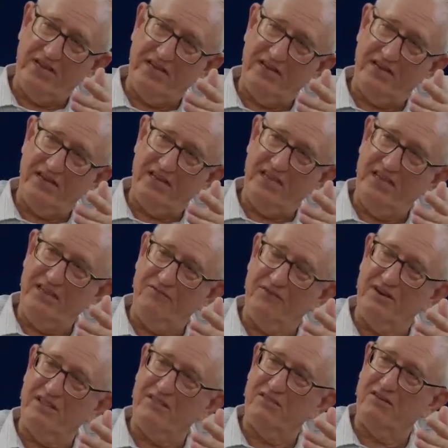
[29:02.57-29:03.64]
read it
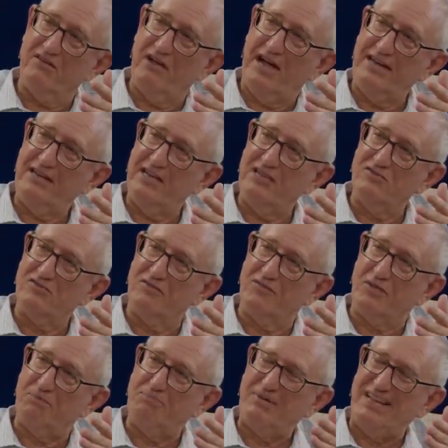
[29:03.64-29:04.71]
even in the writings
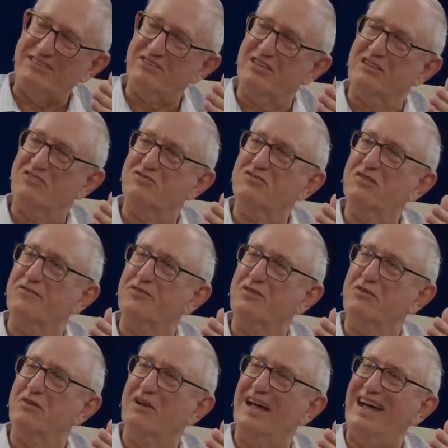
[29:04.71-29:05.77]
of the presidents of
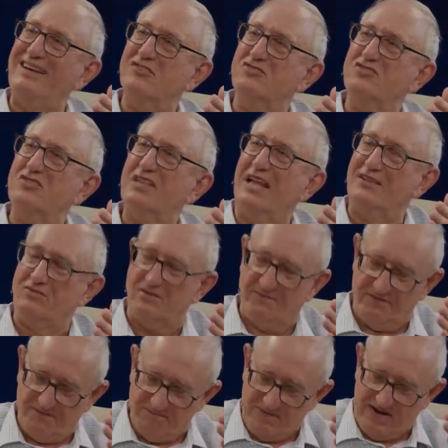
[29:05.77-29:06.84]
the United States
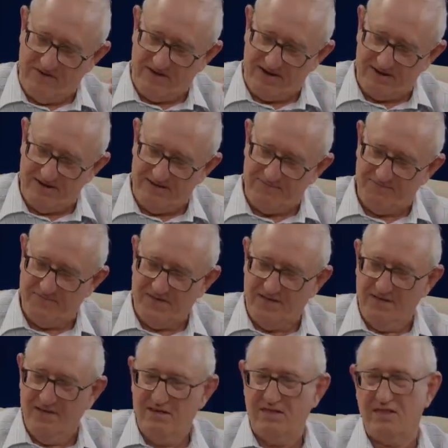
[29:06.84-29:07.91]
of America,
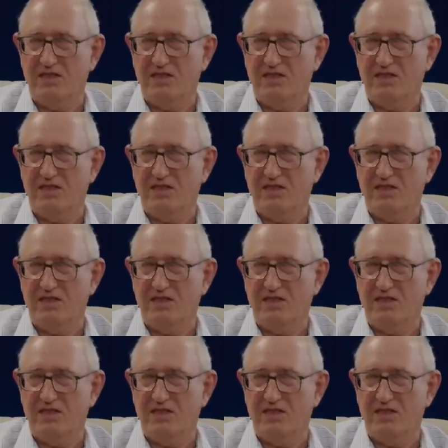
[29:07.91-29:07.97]
True.